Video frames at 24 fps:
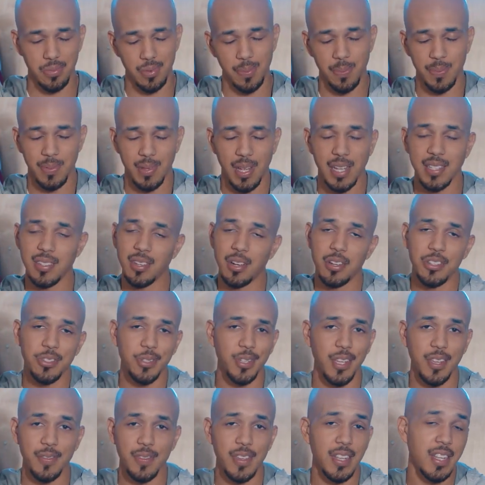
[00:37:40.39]
I mean, I told
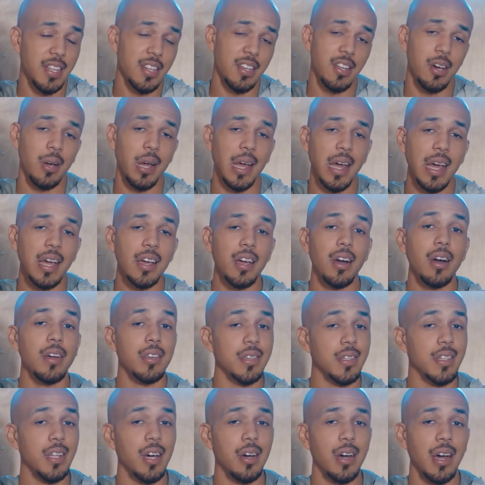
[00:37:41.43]
you, if you didn't know how it go,
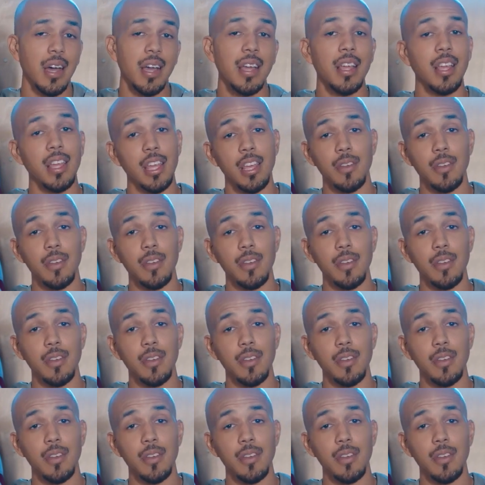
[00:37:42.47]
you know how.